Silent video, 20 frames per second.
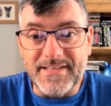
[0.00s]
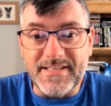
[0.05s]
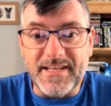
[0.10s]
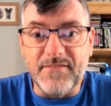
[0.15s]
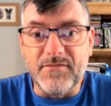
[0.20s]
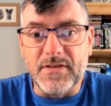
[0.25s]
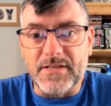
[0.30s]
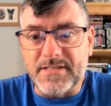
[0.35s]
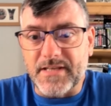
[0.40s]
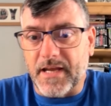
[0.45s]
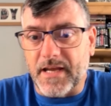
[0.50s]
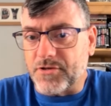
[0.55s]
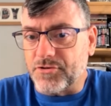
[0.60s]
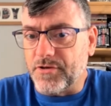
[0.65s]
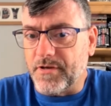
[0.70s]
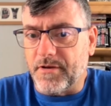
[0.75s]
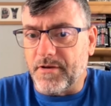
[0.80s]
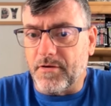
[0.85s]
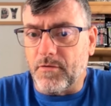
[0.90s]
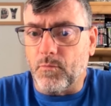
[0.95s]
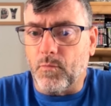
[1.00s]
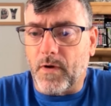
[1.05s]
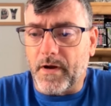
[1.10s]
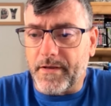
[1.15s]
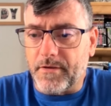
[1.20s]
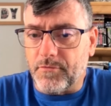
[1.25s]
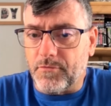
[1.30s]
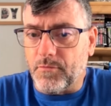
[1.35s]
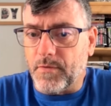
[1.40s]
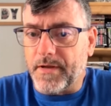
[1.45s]
It's even a section, you know,
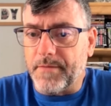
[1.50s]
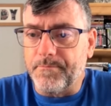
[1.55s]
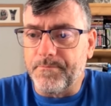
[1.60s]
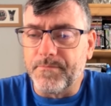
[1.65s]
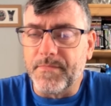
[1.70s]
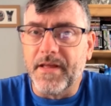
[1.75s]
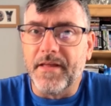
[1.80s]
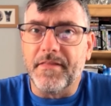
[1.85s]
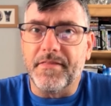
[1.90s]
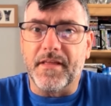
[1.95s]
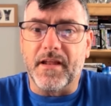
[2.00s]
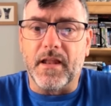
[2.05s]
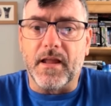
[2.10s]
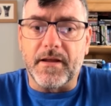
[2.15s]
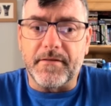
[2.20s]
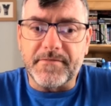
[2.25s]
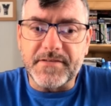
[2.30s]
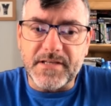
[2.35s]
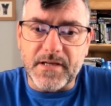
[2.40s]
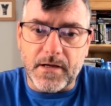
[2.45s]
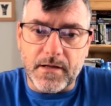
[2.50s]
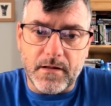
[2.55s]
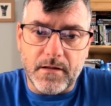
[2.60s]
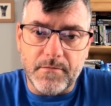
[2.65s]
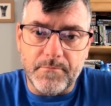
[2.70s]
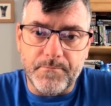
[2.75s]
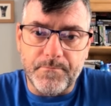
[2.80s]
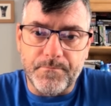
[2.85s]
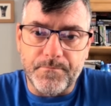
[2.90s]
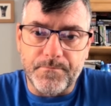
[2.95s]
why you do it, the lifestyle.